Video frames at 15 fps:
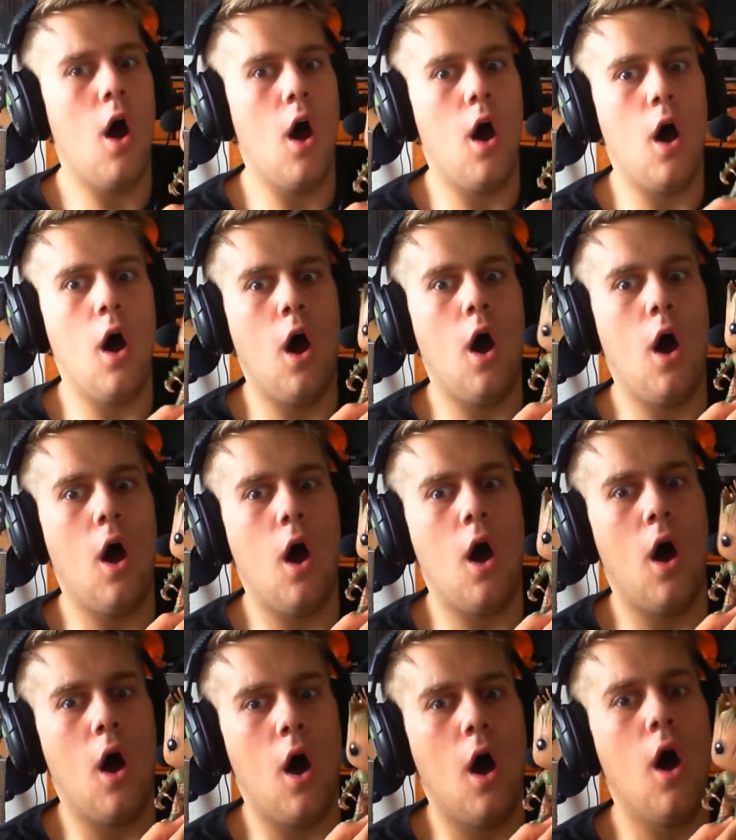
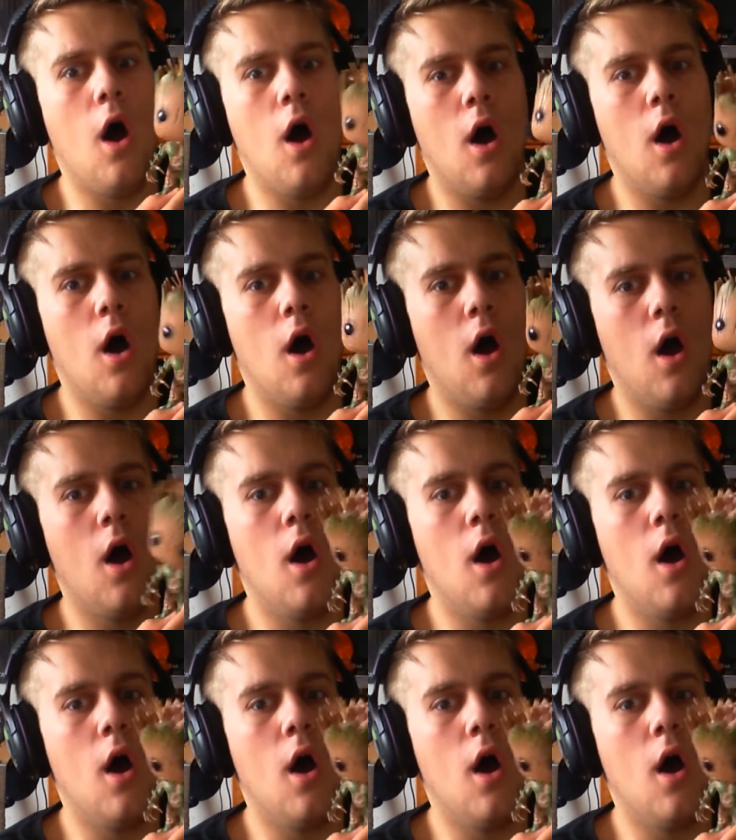(no one is talking)